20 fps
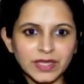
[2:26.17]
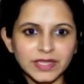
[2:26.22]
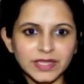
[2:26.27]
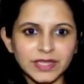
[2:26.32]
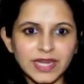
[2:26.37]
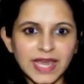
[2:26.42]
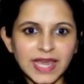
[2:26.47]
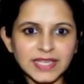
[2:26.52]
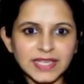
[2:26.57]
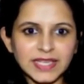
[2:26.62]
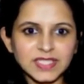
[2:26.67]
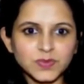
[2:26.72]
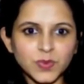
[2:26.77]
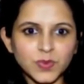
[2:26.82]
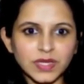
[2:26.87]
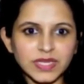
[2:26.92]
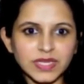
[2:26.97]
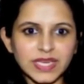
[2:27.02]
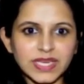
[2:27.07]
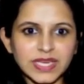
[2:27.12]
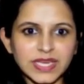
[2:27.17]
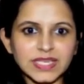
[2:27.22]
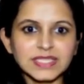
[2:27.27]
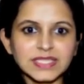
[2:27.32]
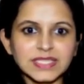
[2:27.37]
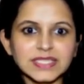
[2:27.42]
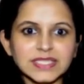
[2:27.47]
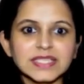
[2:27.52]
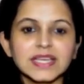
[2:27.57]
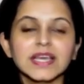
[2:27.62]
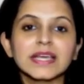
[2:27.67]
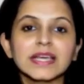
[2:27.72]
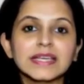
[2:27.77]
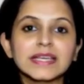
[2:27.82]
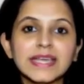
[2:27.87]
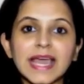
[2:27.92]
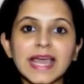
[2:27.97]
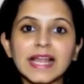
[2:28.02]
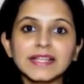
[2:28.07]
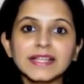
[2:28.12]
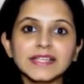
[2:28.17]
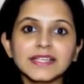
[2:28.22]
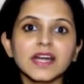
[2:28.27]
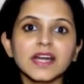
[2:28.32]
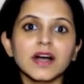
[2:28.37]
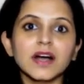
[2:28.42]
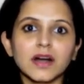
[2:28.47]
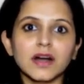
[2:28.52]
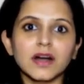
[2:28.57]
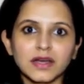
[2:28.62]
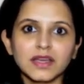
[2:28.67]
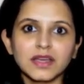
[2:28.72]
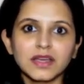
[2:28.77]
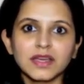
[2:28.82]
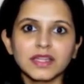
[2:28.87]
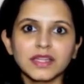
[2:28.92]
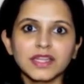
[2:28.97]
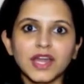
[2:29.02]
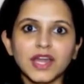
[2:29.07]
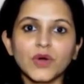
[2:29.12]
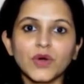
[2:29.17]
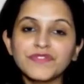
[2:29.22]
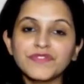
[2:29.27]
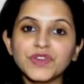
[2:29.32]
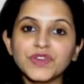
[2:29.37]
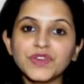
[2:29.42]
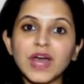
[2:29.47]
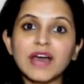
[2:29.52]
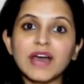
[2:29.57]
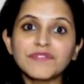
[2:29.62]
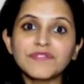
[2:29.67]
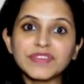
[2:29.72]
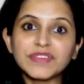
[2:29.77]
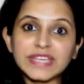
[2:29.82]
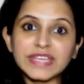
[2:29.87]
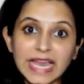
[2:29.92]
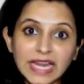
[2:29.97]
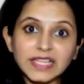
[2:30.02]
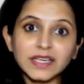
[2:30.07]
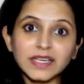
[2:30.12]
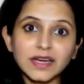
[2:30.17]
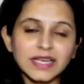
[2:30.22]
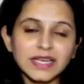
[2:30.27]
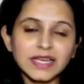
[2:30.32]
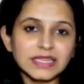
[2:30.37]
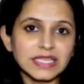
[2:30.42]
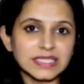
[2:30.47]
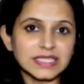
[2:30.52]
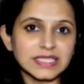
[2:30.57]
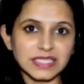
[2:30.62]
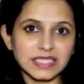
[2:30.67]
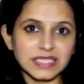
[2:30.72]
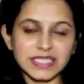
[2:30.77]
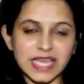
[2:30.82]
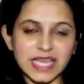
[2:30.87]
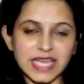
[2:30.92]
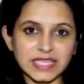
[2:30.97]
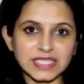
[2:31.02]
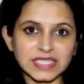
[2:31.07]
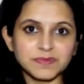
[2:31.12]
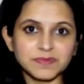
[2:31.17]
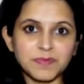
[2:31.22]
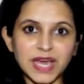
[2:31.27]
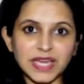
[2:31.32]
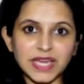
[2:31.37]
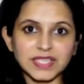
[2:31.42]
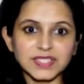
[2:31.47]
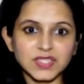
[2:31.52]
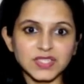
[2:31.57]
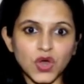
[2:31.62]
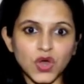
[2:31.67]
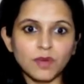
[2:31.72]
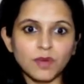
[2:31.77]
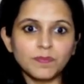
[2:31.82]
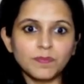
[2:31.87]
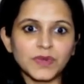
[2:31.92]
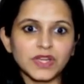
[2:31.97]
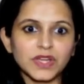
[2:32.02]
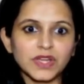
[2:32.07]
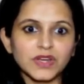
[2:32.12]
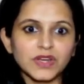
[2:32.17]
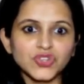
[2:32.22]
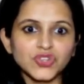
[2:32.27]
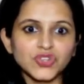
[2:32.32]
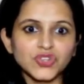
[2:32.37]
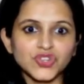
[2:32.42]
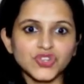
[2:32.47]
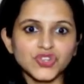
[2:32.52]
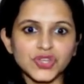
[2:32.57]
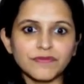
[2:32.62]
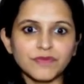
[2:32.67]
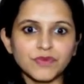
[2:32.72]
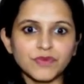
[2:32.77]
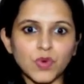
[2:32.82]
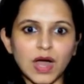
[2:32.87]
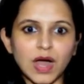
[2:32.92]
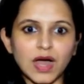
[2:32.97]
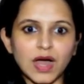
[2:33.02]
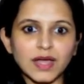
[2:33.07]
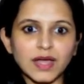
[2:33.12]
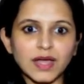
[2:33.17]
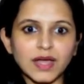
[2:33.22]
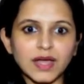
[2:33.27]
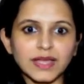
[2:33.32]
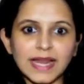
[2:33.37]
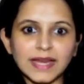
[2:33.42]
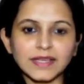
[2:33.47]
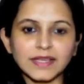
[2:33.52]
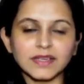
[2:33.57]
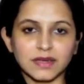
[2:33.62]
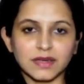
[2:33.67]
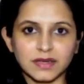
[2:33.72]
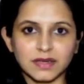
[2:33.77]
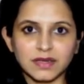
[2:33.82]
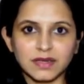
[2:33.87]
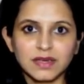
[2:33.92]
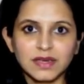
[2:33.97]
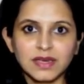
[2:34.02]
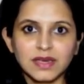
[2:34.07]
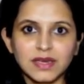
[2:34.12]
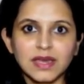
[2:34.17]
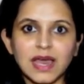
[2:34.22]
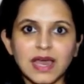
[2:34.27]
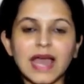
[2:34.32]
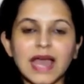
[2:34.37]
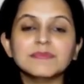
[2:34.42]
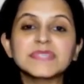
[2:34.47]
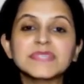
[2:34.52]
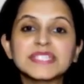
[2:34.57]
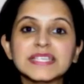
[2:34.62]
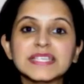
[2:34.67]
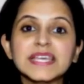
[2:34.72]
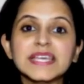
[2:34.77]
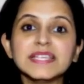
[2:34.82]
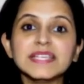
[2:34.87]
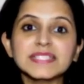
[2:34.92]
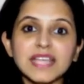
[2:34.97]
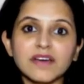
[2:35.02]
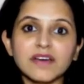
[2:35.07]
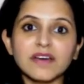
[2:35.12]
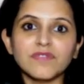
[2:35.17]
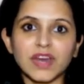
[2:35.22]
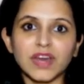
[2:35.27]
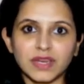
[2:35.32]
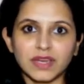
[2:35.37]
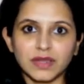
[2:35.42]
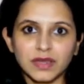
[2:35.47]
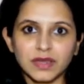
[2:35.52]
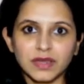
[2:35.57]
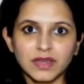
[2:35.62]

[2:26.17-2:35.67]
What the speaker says: The next word is quelqu'un. Now, if you have quelqu'un in the sentence, for example, je vois quelqu'un. I'm seeing someone.